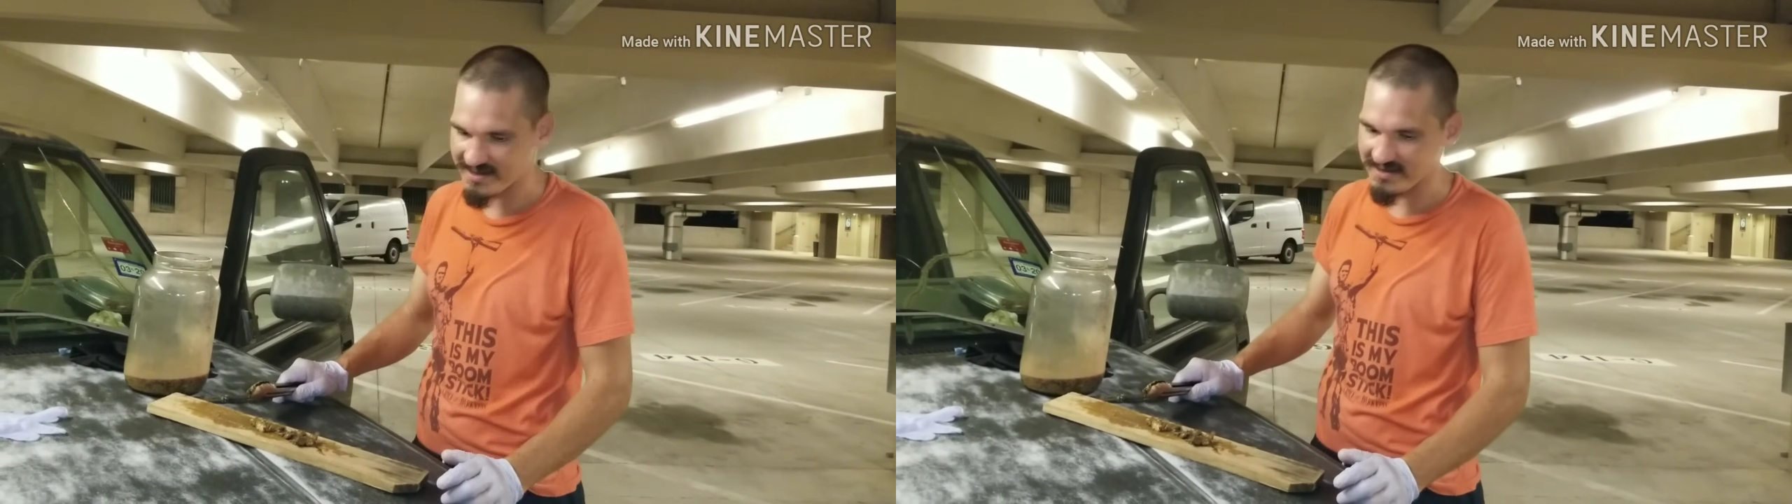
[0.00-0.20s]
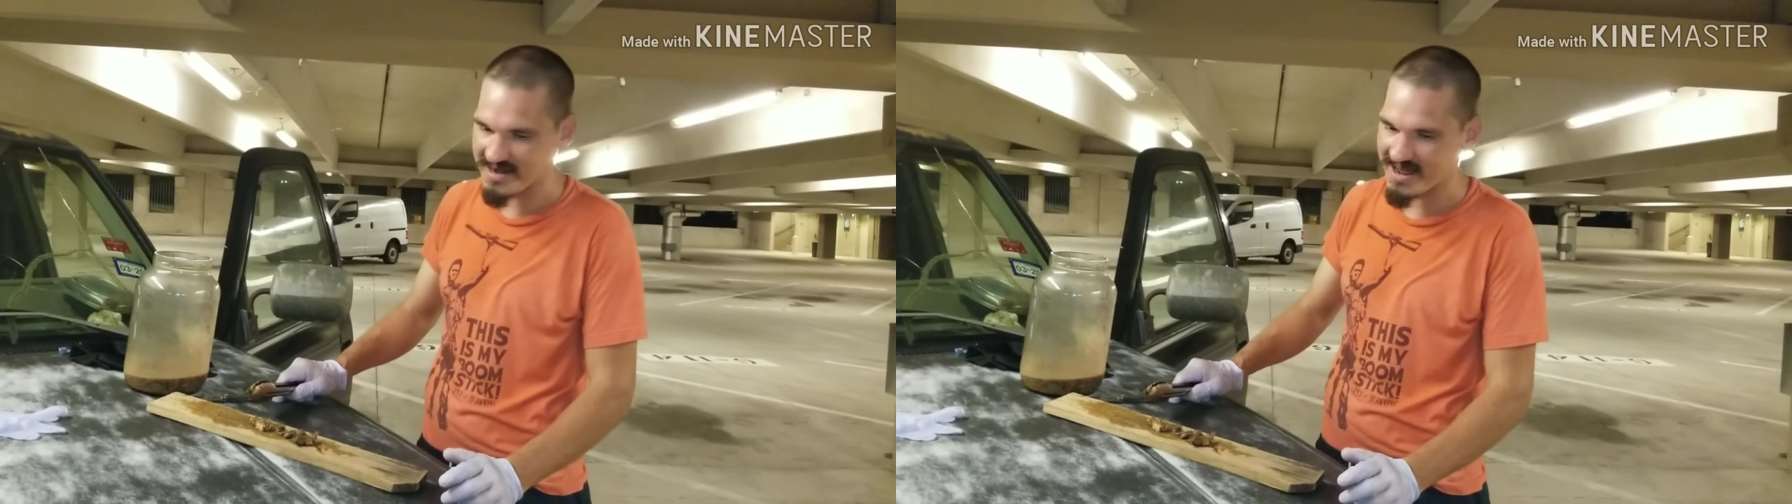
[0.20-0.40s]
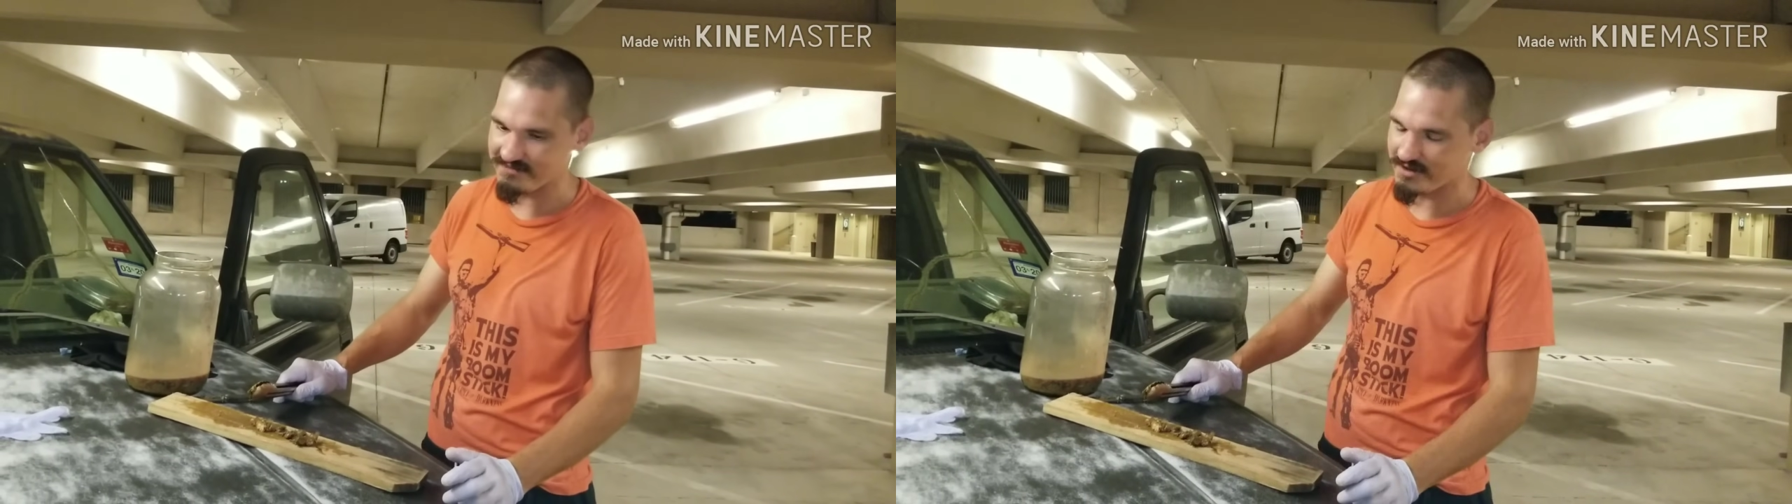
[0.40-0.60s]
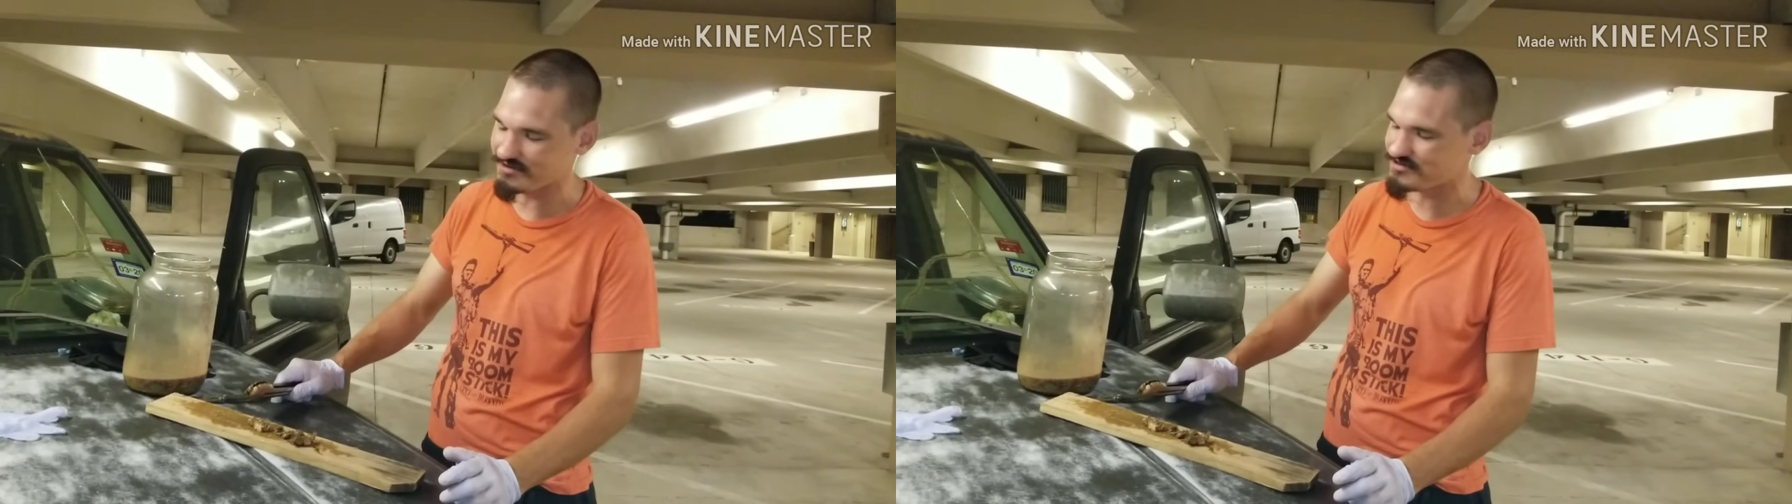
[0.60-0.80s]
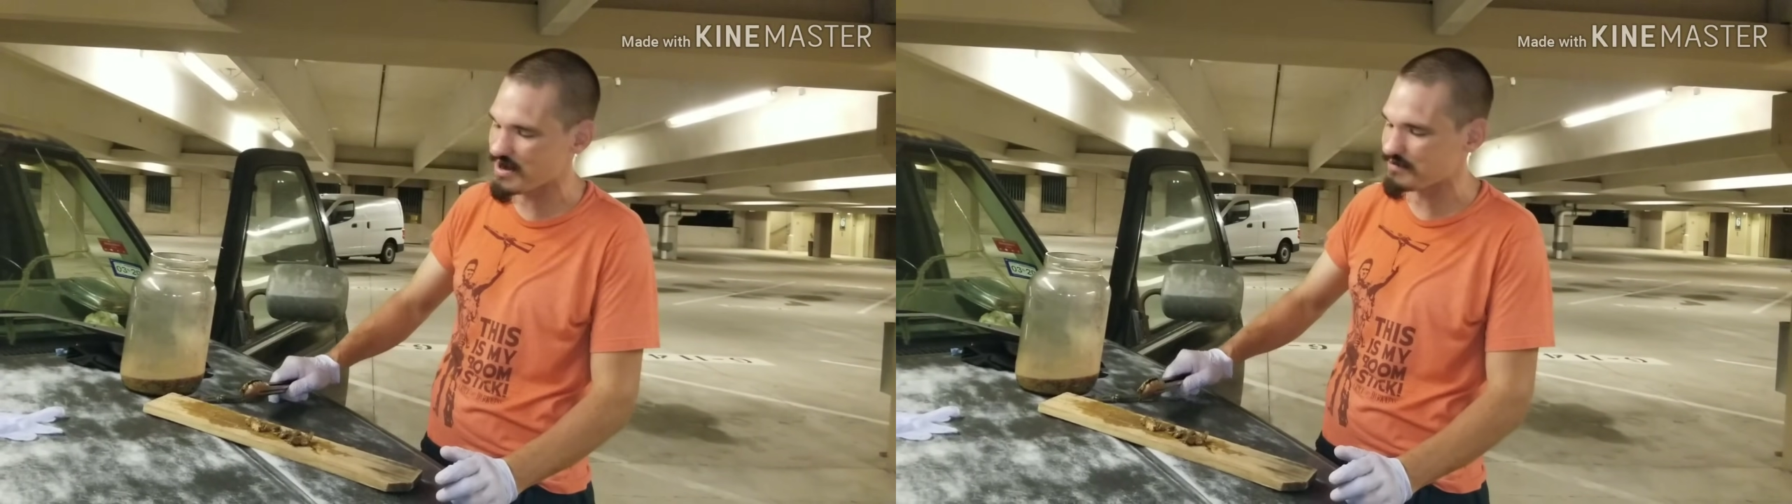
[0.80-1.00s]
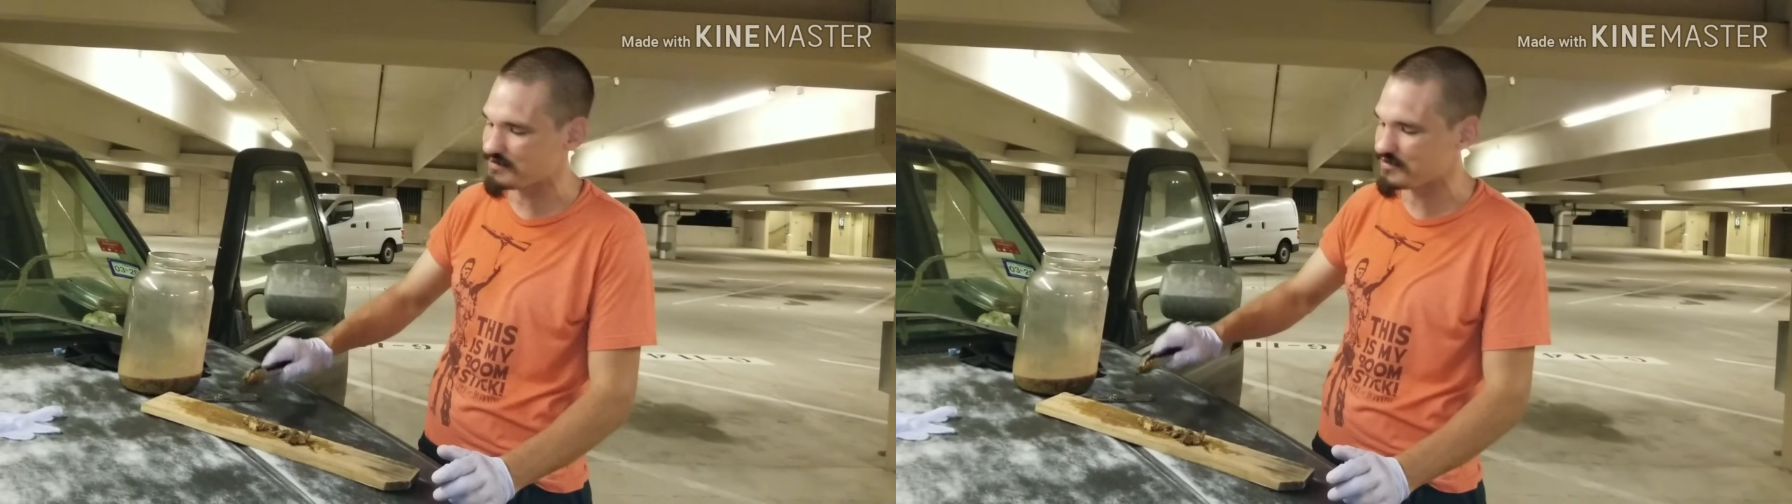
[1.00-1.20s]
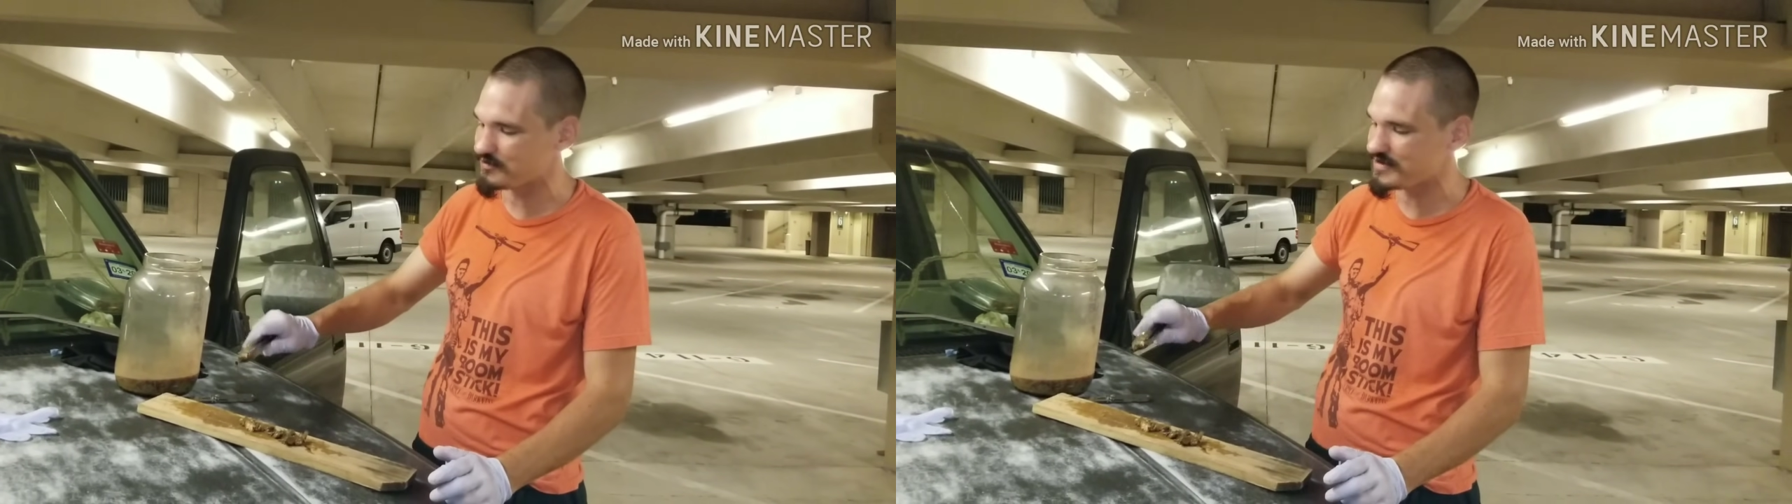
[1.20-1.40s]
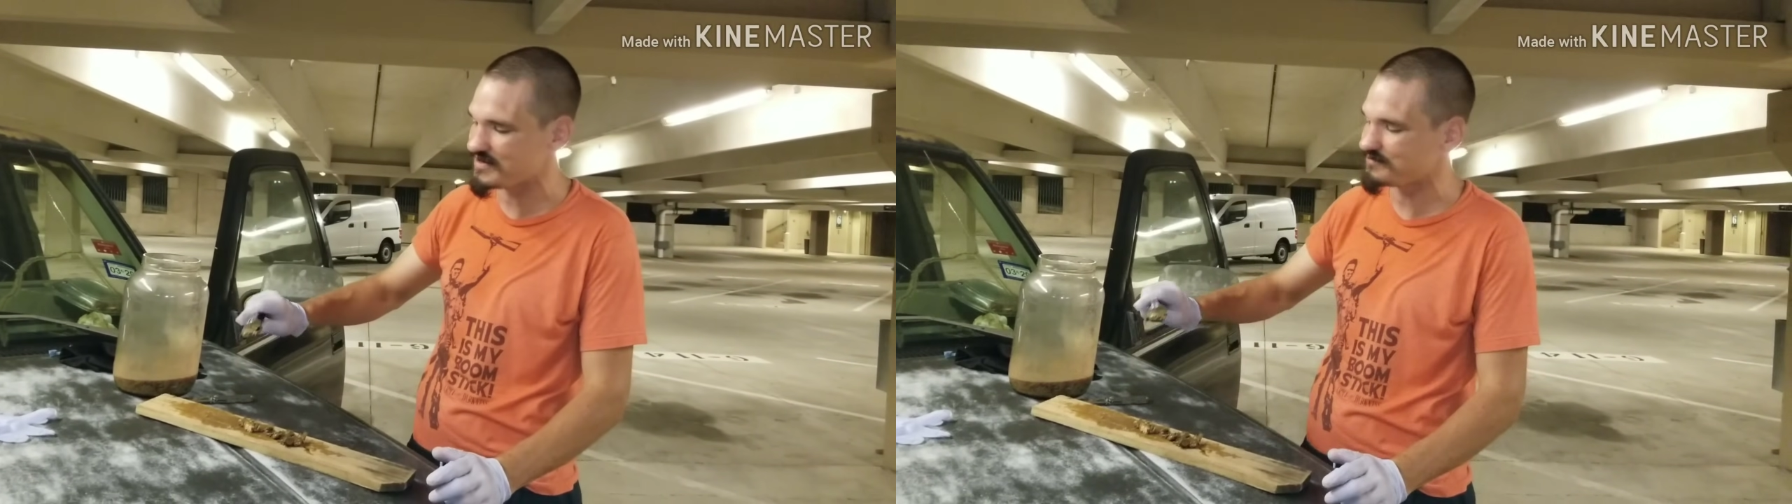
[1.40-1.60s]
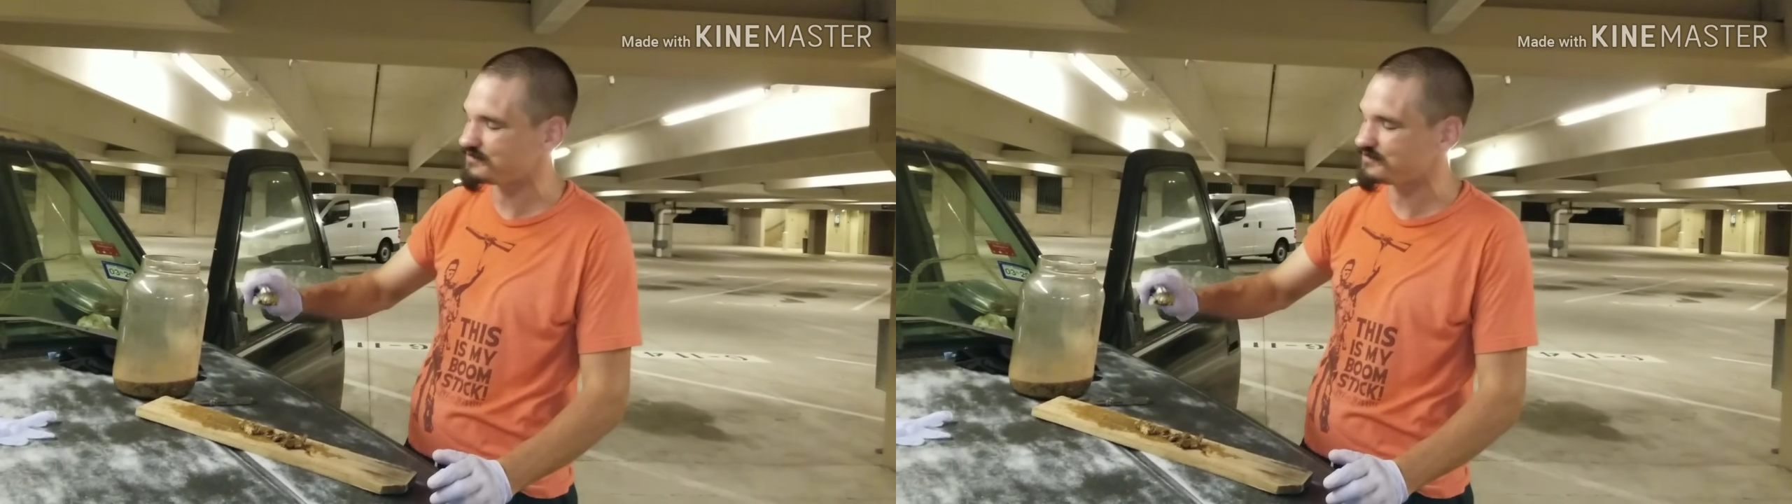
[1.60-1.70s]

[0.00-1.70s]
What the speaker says: cut in half while I was chopping up this meat?